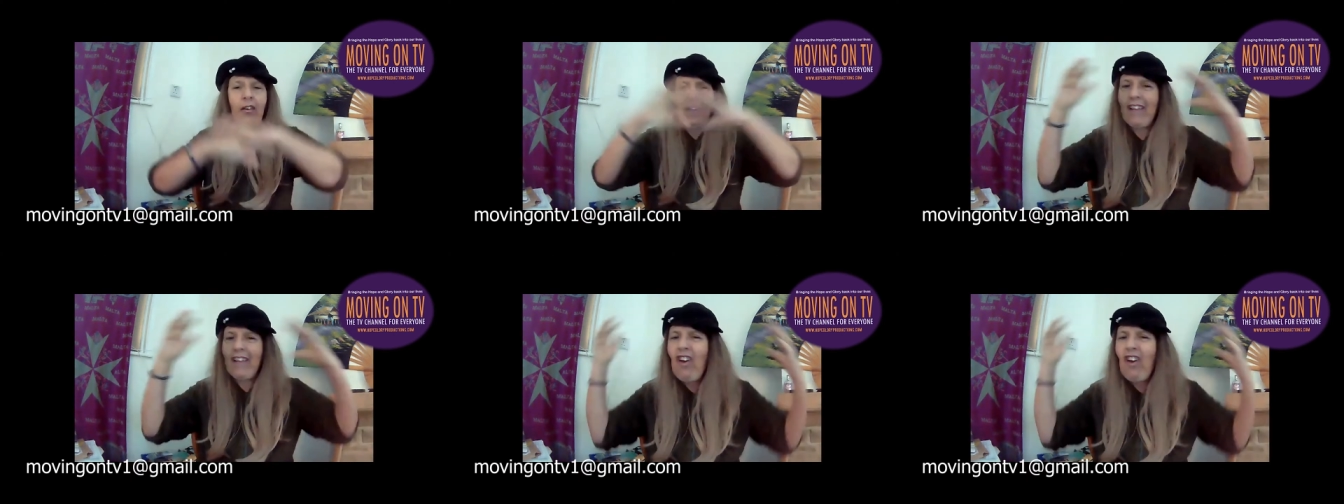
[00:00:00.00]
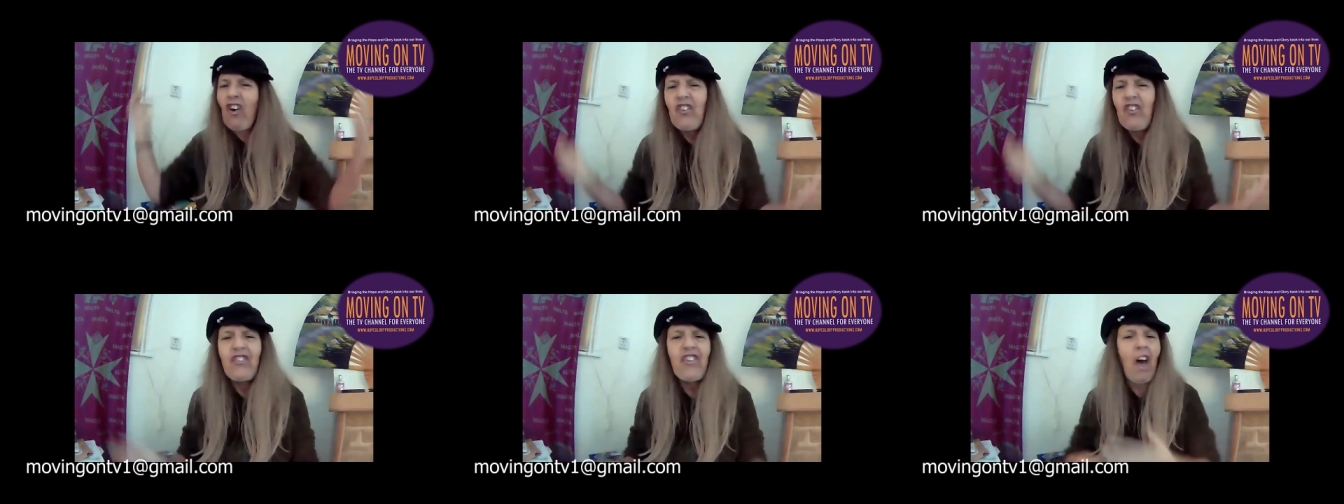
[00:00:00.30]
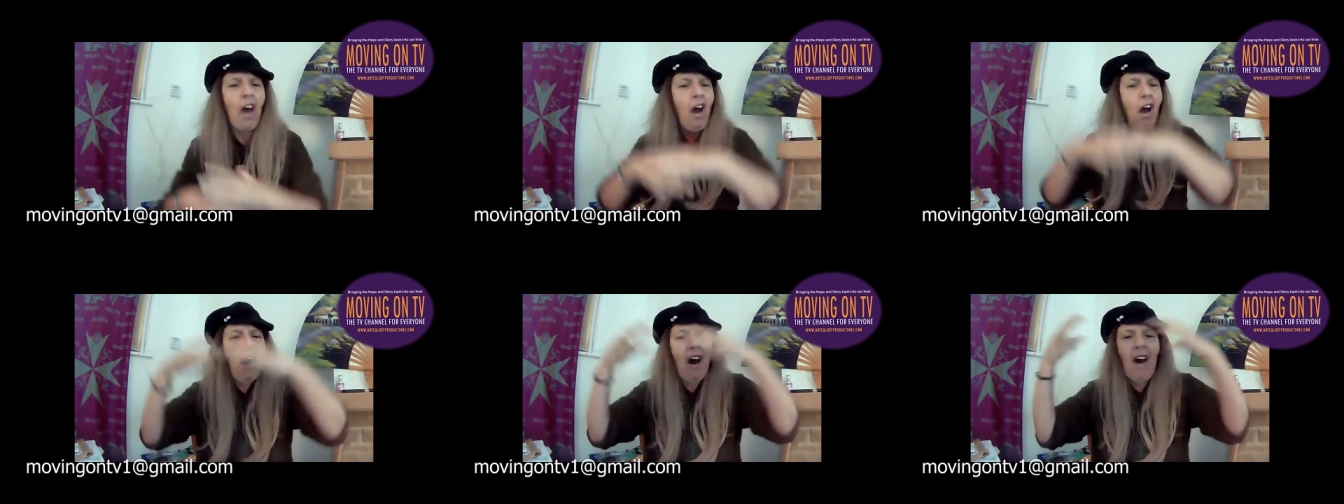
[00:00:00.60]
And it goes
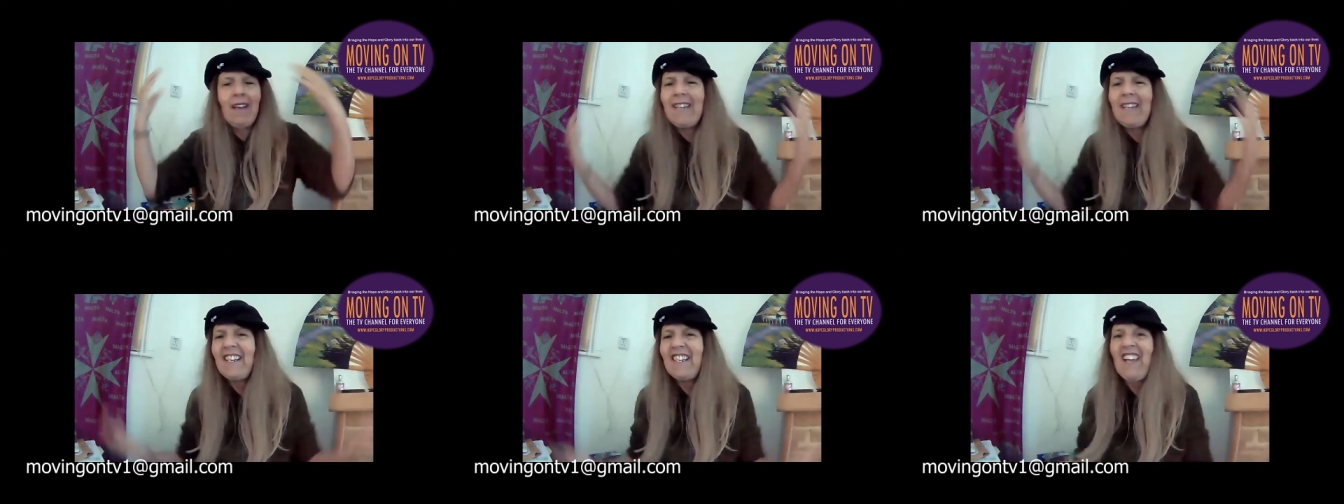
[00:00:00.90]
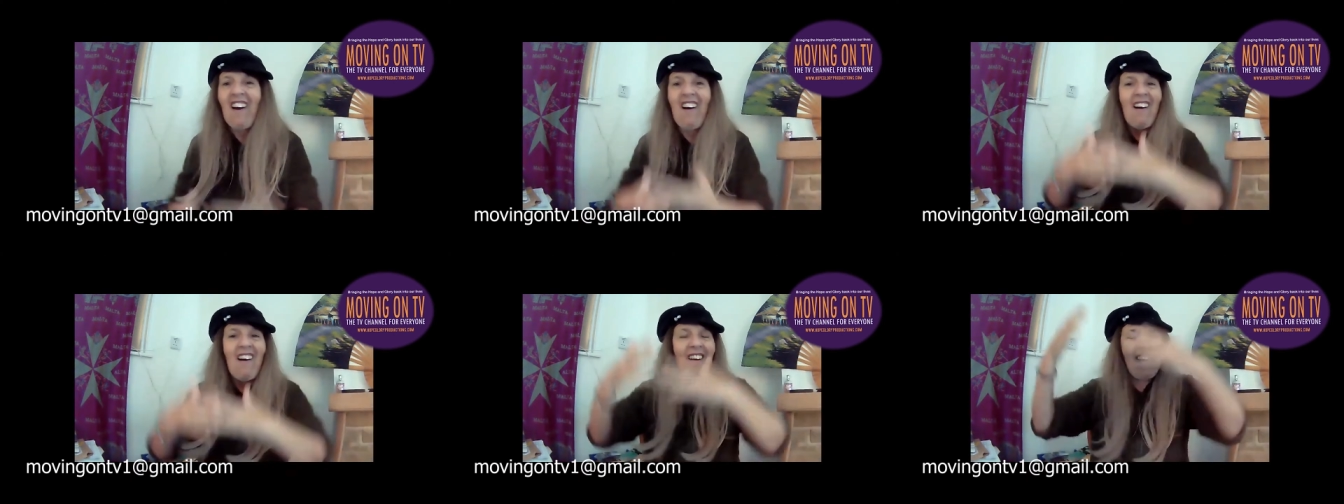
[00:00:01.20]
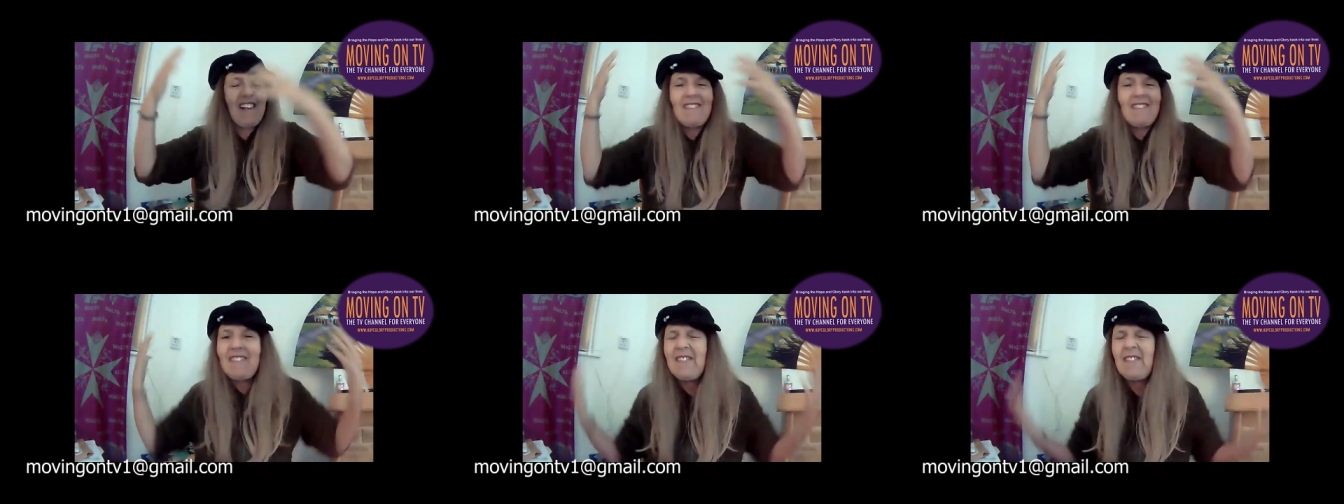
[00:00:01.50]
on and
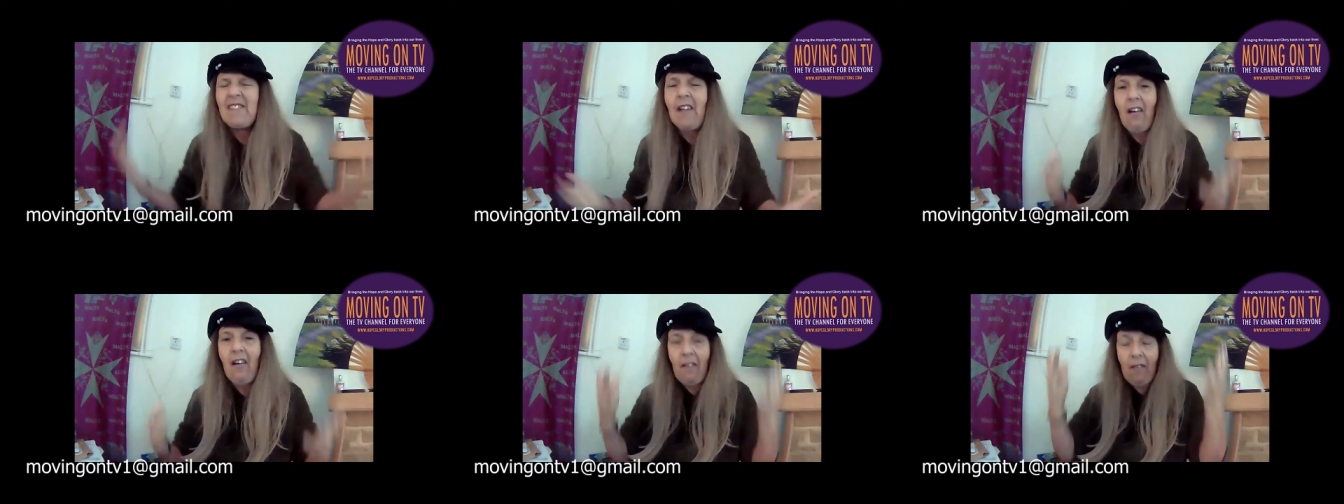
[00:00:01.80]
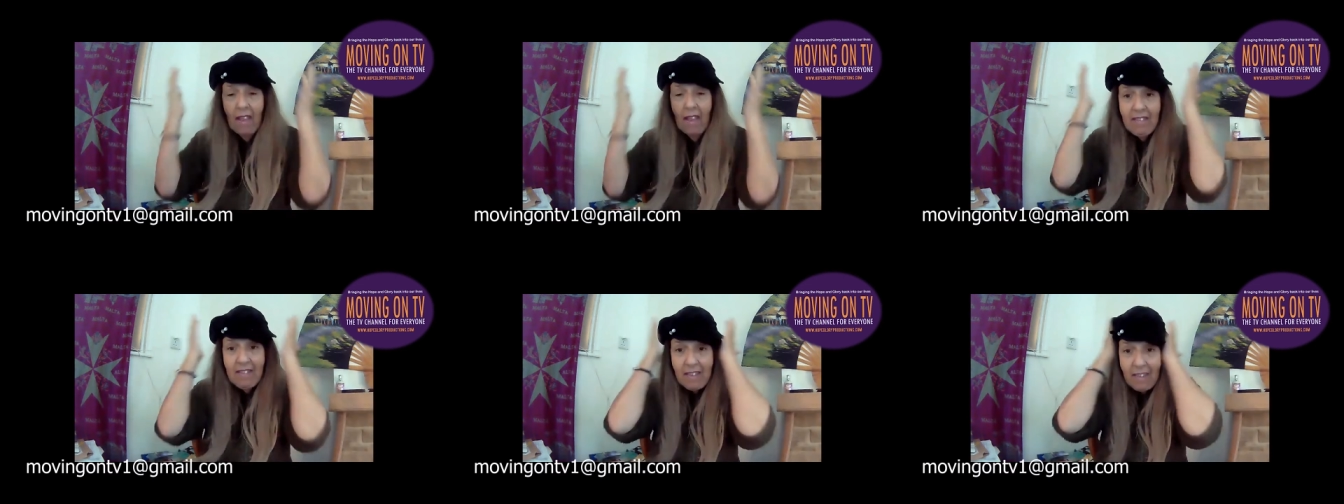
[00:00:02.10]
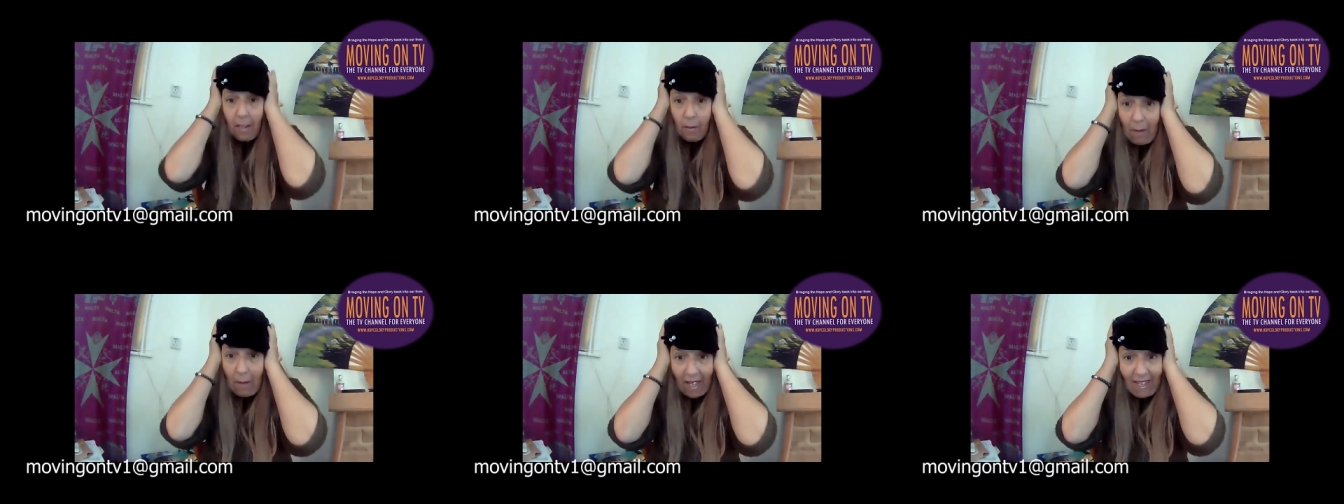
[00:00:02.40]
on and on. I
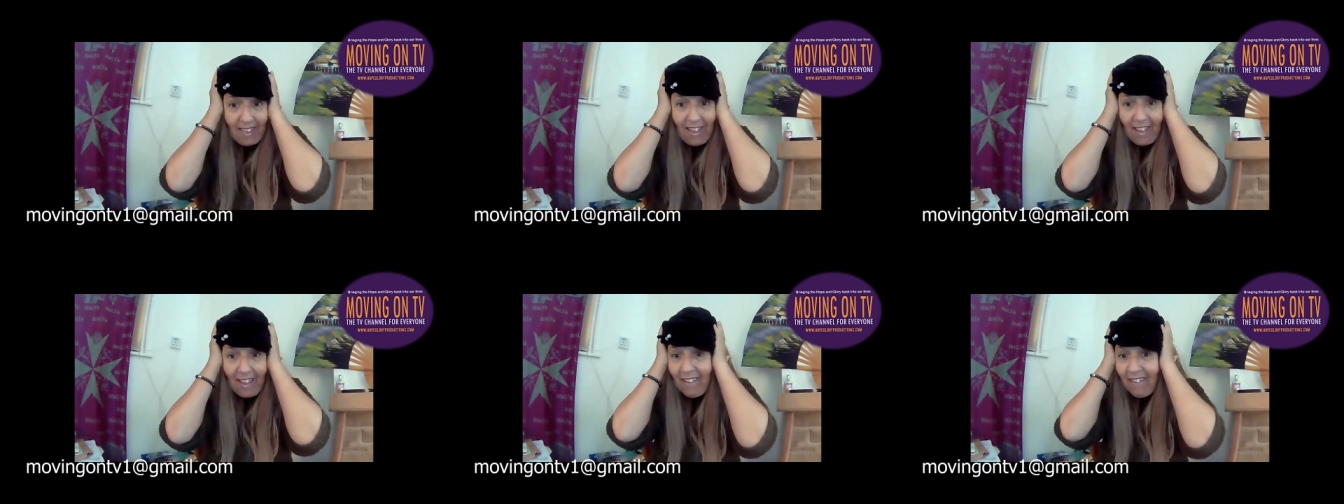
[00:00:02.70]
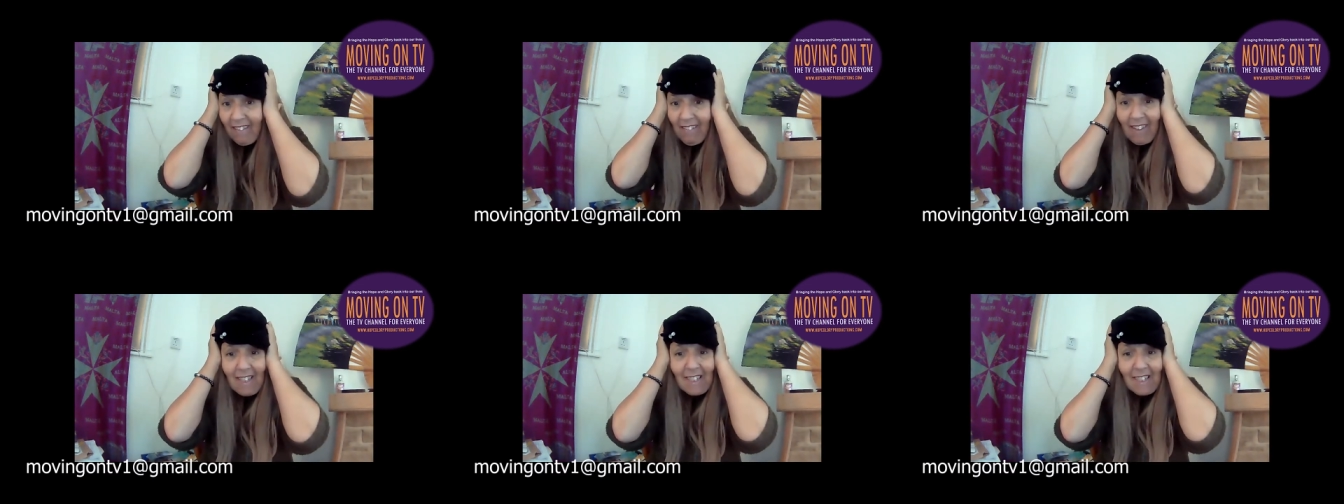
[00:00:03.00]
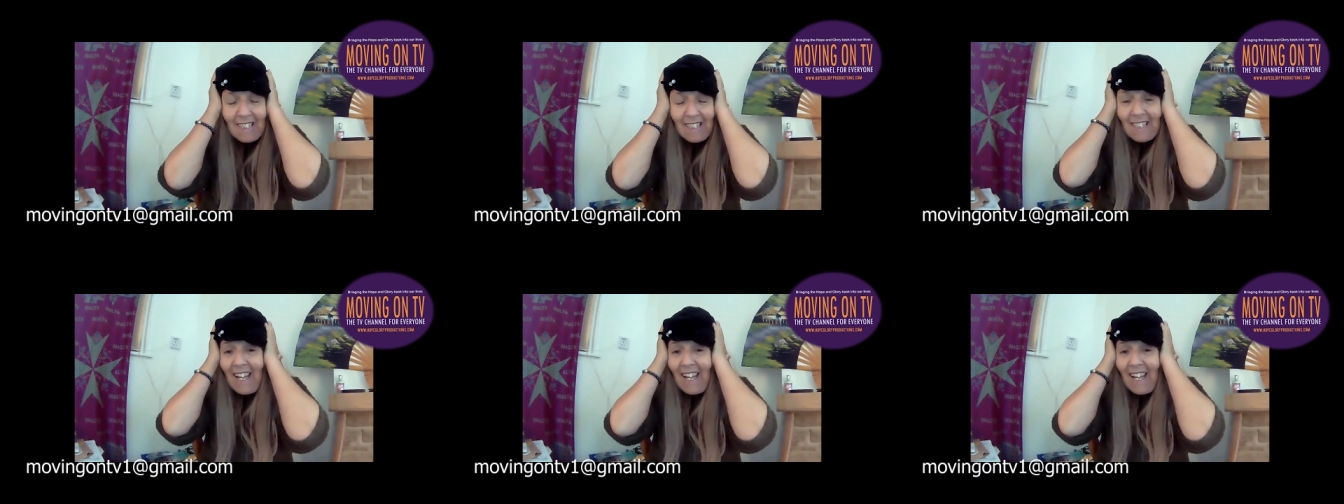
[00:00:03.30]
don't know about you.